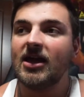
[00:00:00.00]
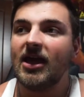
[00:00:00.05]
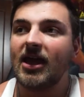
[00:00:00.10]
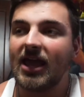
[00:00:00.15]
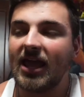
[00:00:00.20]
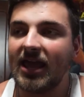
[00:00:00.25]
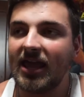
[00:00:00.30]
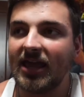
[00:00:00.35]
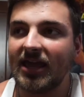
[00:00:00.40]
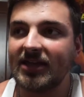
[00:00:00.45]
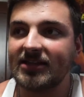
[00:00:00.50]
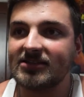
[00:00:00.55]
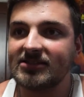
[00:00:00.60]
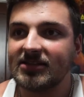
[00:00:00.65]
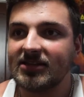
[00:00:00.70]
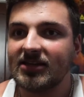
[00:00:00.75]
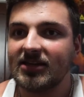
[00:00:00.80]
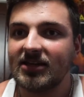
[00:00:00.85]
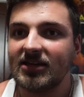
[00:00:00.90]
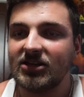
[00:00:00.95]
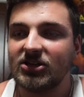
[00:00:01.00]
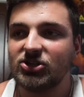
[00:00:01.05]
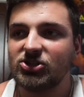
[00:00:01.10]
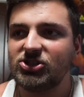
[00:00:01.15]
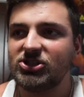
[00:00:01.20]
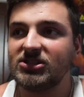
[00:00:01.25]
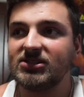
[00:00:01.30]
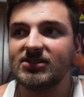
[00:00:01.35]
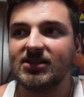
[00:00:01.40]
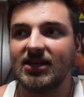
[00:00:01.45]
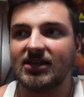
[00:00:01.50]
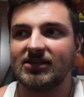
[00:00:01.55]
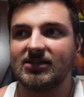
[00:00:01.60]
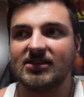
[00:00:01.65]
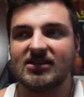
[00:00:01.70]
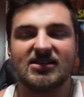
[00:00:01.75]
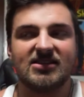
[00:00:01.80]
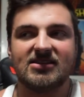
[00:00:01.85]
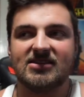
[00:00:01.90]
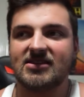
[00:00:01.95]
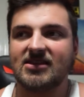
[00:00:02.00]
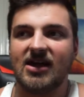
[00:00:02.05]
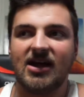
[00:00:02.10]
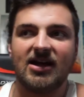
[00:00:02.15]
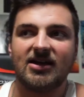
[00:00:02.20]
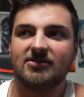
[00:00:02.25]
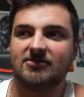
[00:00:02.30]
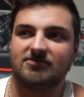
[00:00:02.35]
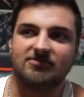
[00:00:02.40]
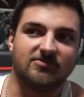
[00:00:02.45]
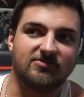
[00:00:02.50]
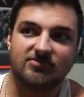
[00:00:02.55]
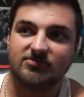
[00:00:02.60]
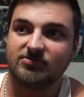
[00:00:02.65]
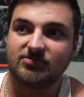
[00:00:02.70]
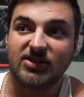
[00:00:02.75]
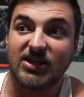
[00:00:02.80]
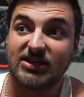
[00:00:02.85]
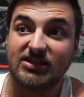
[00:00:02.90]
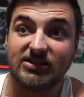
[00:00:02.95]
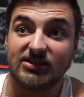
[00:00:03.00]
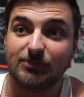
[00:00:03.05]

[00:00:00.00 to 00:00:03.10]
And she's like not like